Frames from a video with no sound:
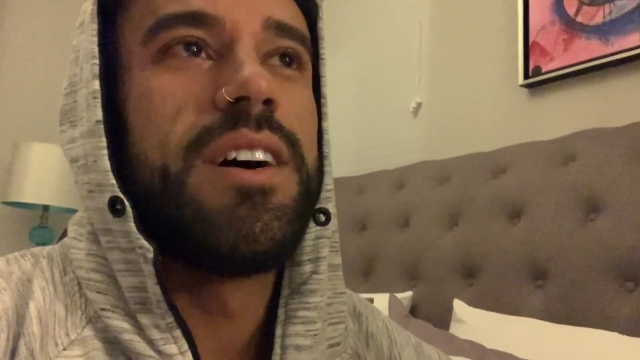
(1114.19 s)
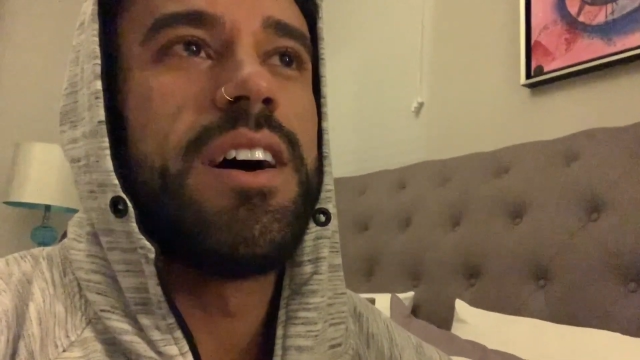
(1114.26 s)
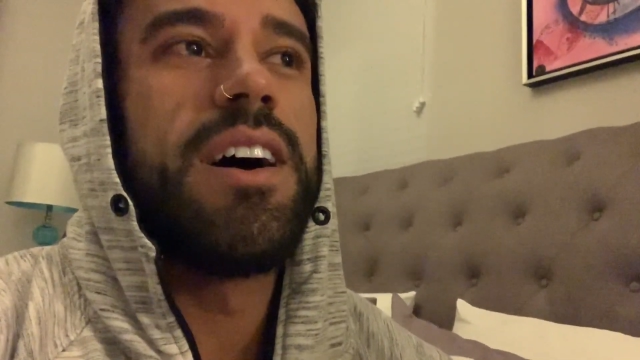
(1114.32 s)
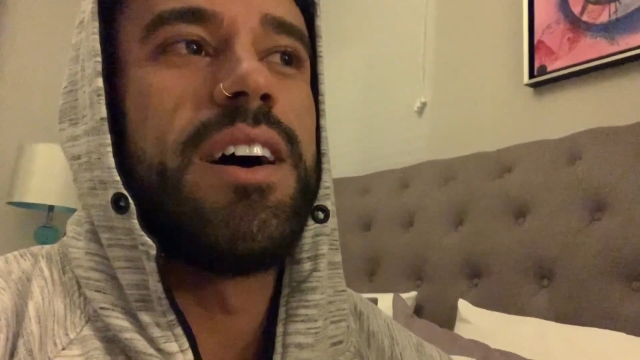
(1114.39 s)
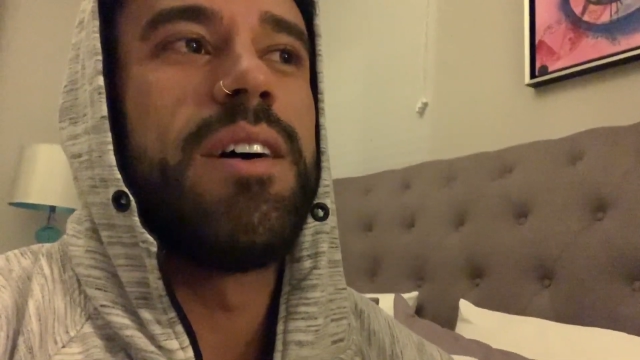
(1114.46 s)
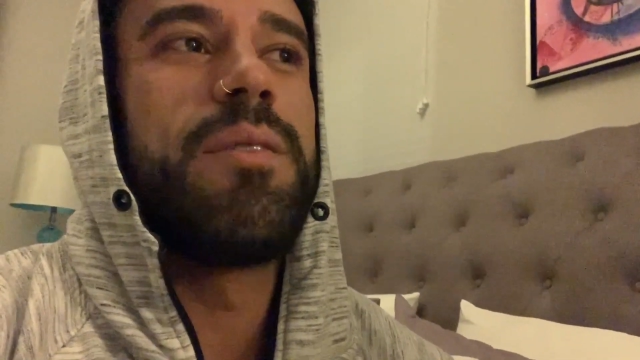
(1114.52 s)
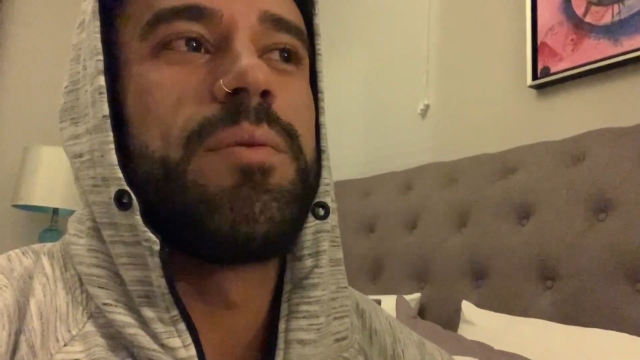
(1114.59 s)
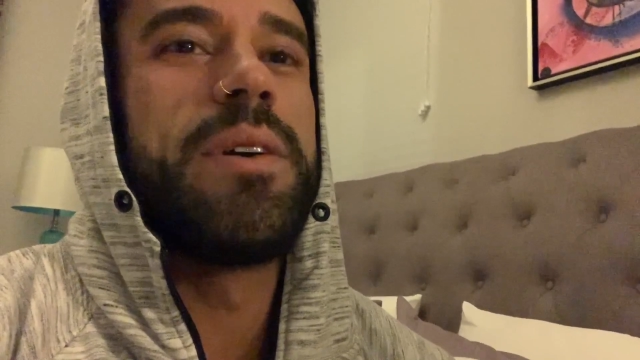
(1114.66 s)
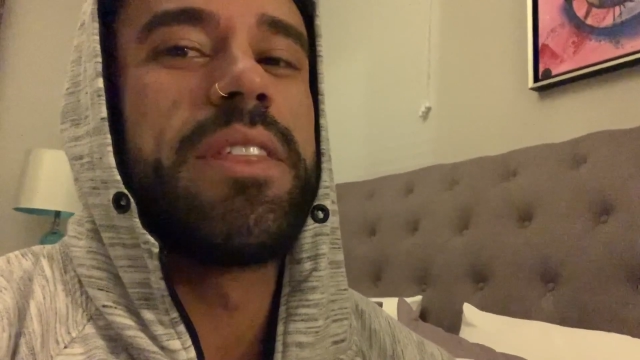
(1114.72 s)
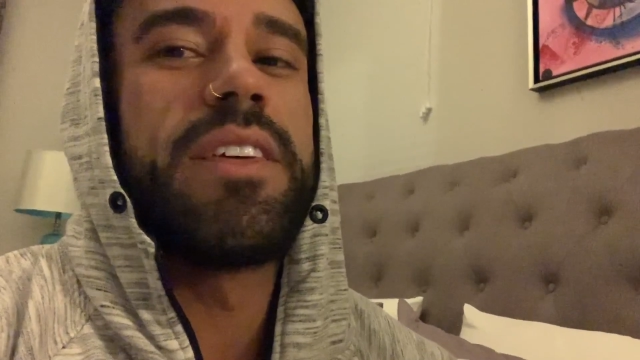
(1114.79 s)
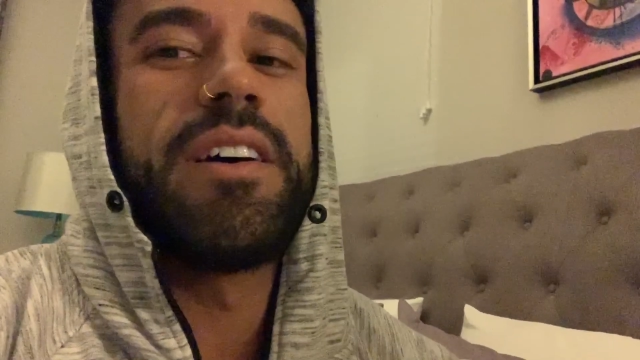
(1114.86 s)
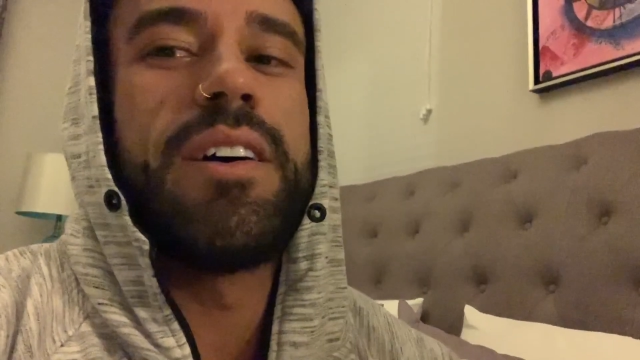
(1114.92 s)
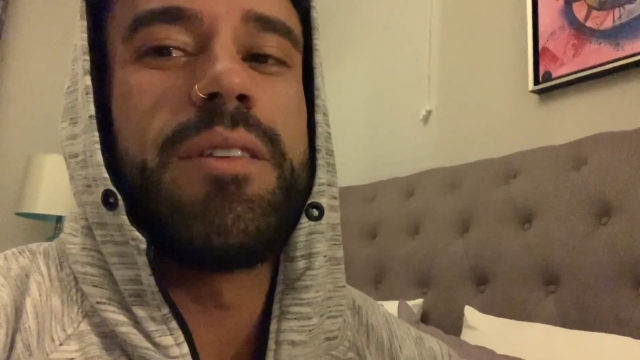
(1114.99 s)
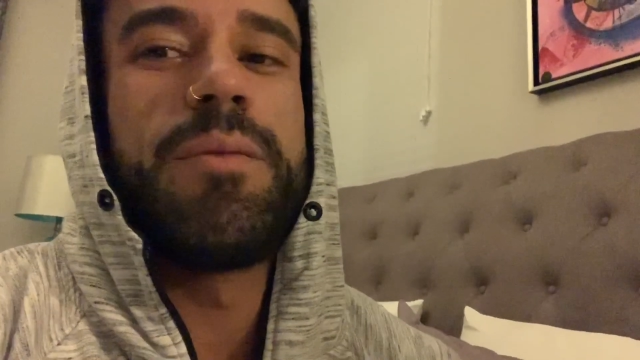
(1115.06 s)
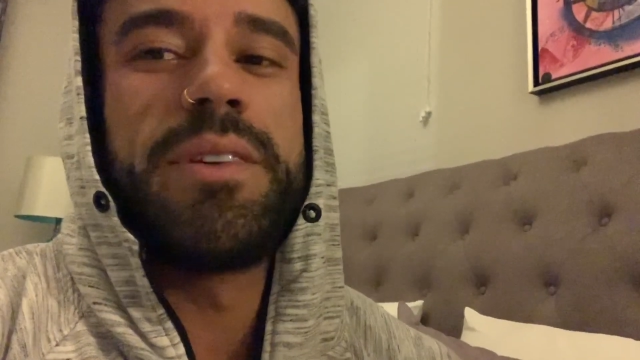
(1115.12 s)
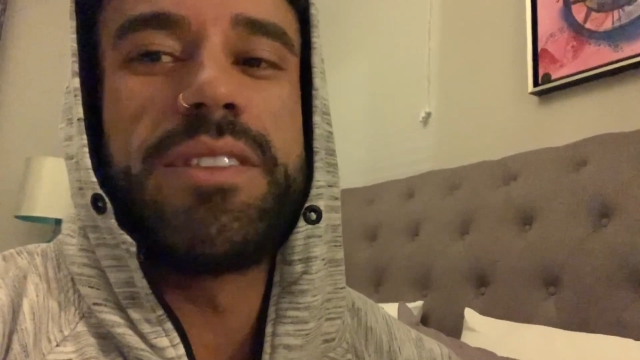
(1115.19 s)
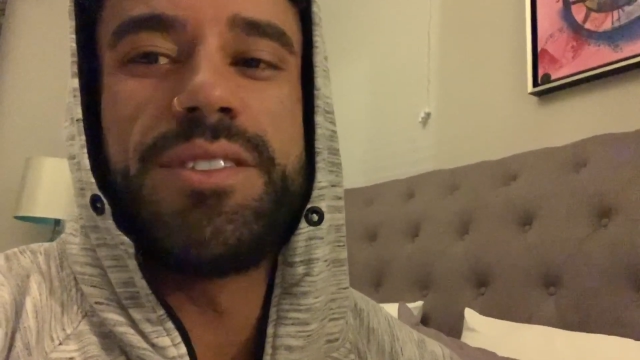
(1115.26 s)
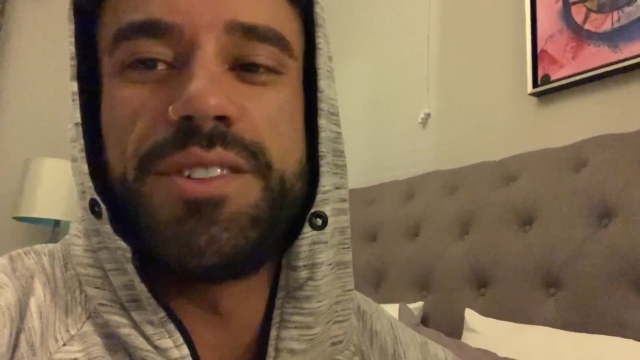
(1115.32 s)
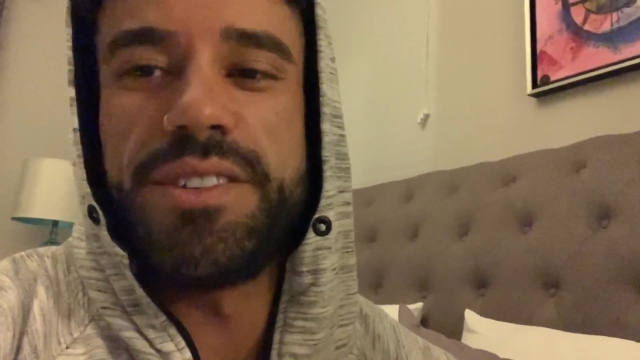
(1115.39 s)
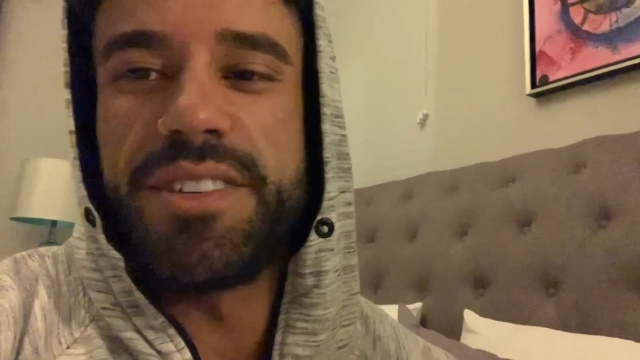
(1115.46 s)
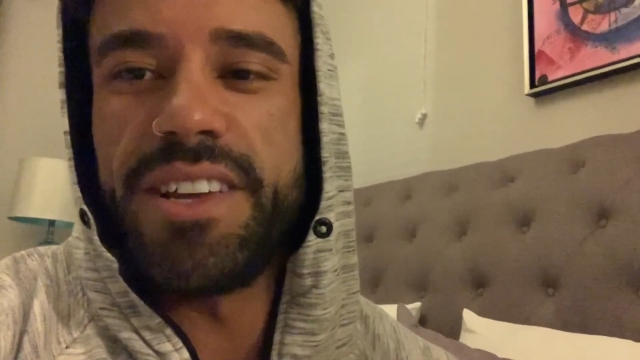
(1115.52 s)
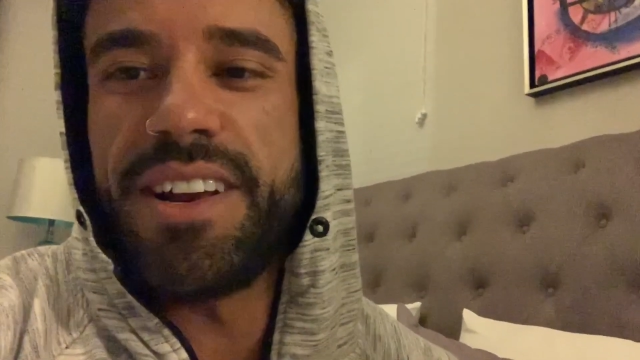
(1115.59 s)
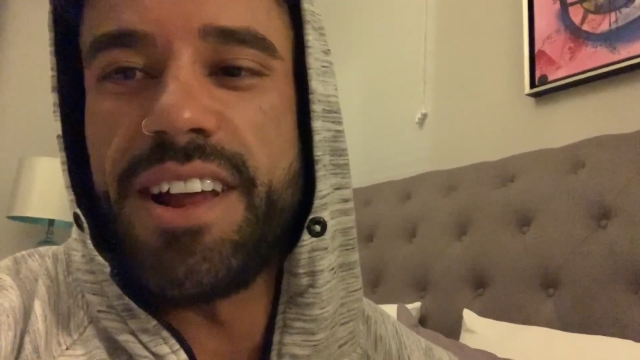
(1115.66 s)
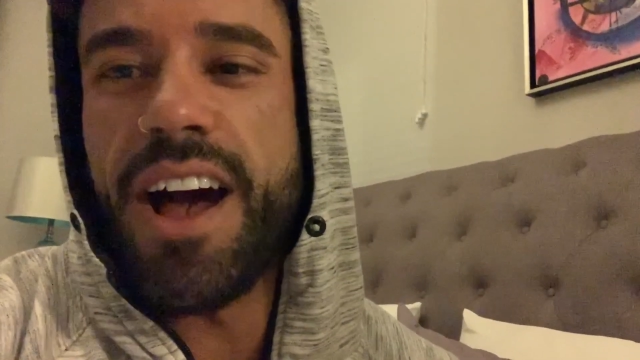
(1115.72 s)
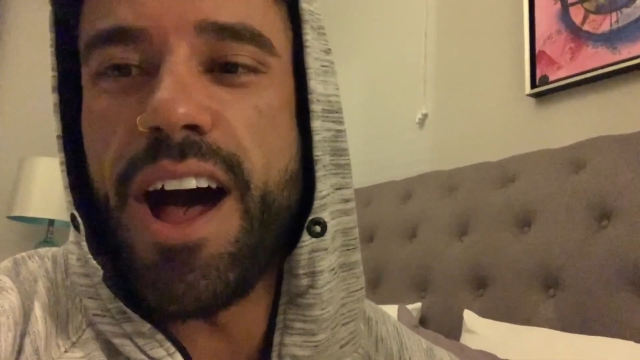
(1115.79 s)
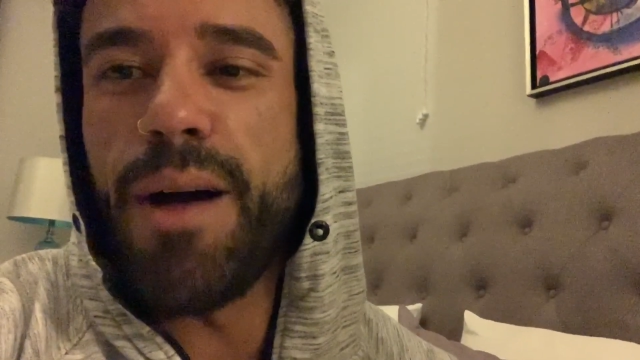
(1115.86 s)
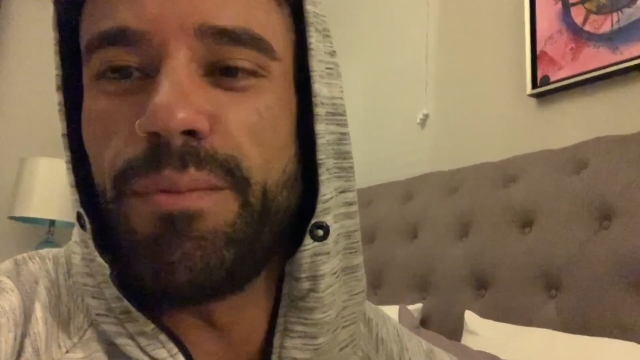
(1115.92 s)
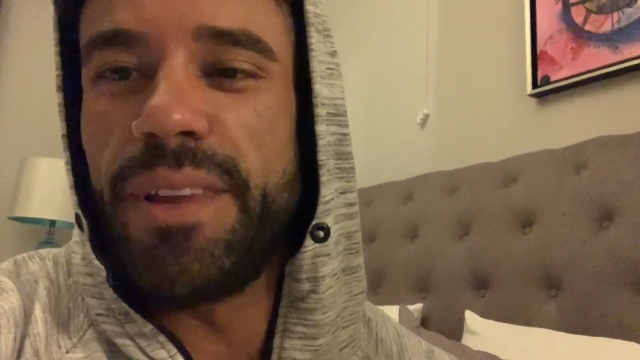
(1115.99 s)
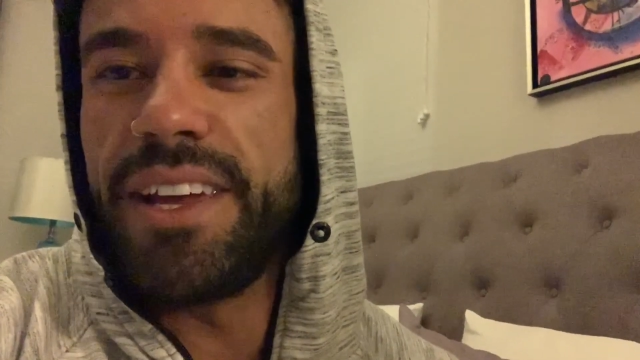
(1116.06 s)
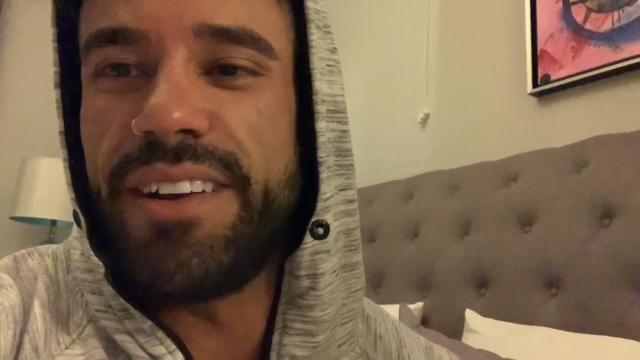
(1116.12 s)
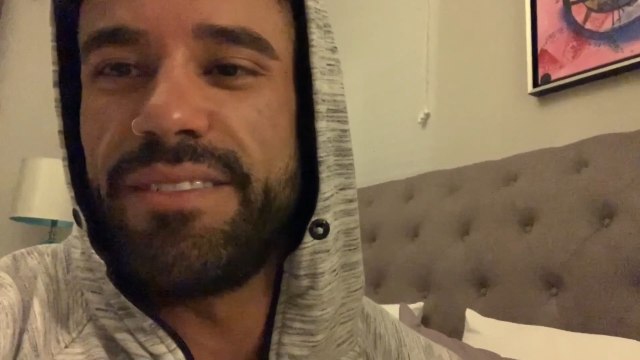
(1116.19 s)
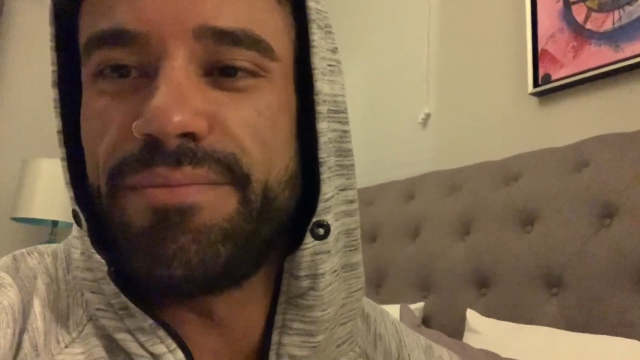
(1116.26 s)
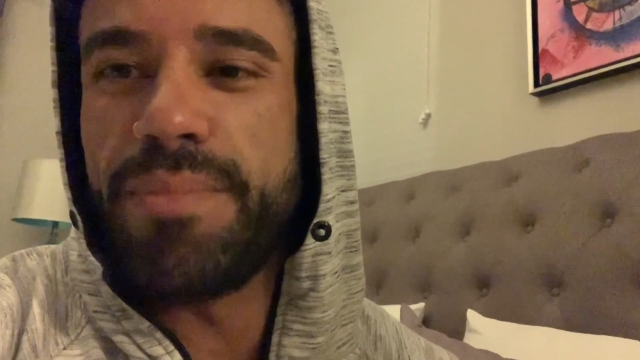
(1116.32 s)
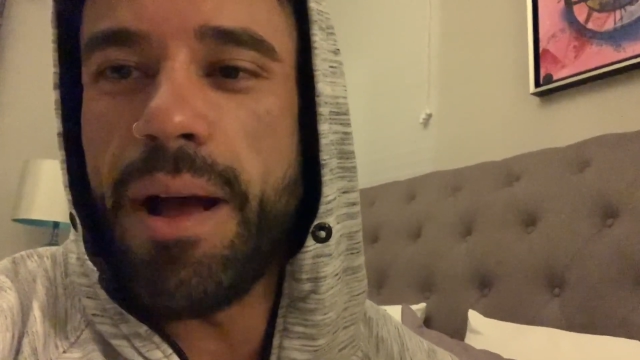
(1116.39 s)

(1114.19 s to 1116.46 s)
with just an omelet,